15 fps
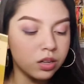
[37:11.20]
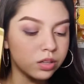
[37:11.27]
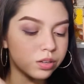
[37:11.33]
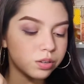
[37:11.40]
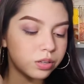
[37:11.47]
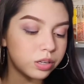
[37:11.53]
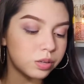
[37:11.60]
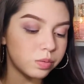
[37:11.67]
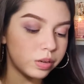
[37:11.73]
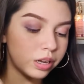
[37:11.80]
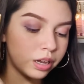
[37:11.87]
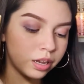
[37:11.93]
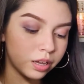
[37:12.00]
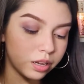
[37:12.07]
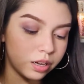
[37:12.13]
turn this
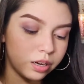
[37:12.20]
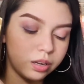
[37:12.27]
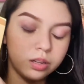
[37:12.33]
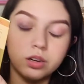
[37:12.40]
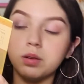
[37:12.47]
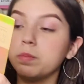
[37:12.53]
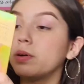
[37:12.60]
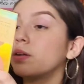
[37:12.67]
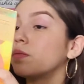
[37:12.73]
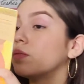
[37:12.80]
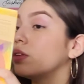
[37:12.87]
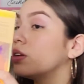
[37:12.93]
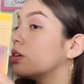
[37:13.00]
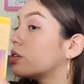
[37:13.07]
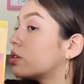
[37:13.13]
way, get a little bit
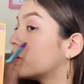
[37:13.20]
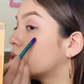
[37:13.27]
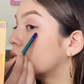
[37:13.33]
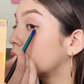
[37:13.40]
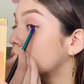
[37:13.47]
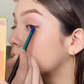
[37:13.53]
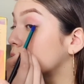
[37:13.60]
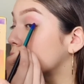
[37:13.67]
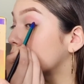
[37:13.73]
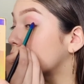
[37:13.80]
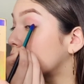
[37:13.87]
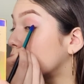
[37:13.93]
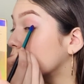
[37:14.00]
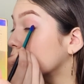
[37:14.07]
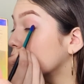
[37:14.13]
of this,
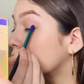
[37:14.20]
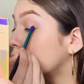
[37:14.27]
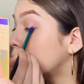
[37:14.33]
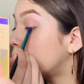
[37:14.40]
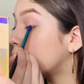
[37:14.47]
start little